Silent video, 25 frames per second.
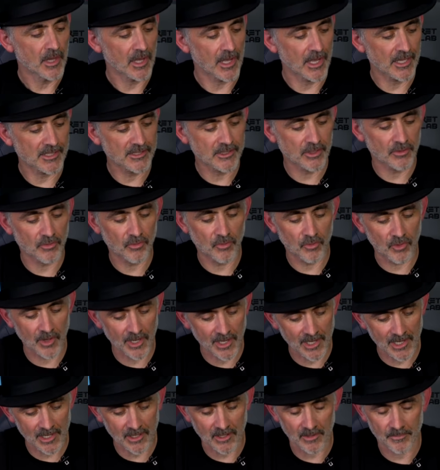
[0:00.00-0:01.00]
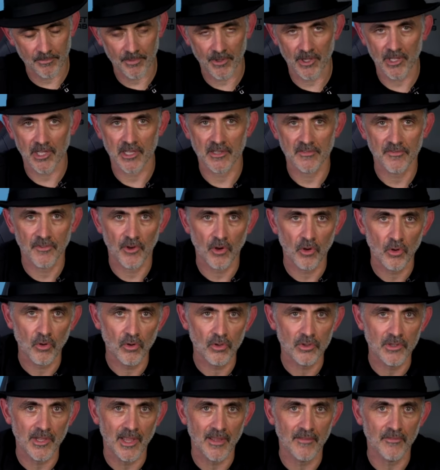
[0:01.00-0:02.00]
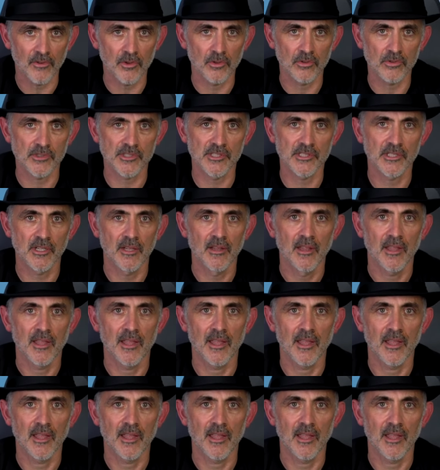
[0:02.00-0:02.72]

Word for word: It's a really good book, it's for all levels.